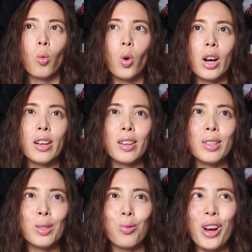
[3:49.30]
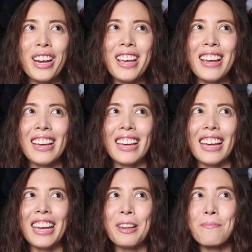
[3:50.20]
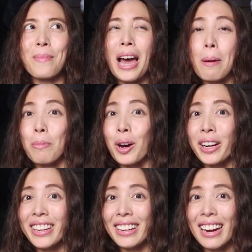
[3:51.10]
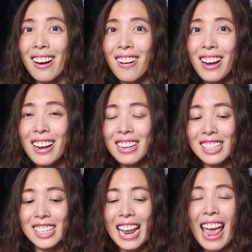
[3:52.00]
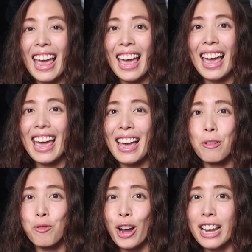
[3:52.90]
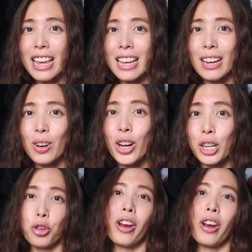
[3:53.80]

was running in my parking garage and running on a